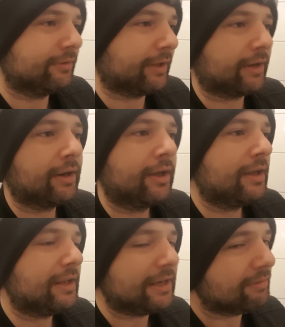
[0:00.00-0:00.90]
that,
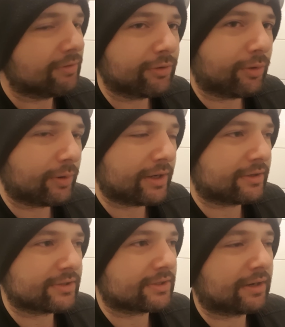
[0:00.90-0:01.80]
even though
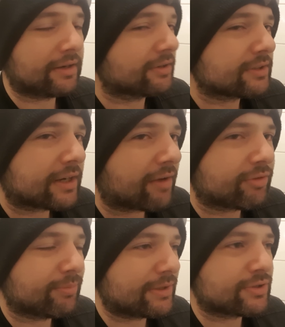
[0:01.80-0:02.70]
it doesn't
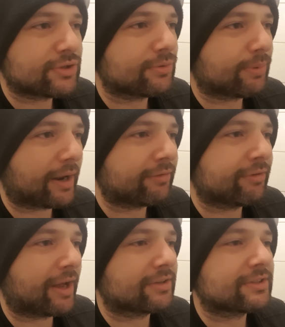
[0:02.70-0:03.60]
have to be super
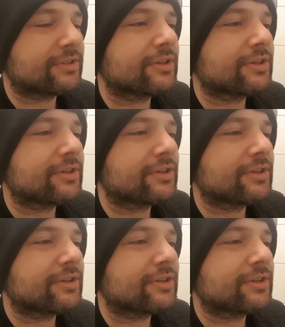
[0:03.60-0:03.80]
advanced,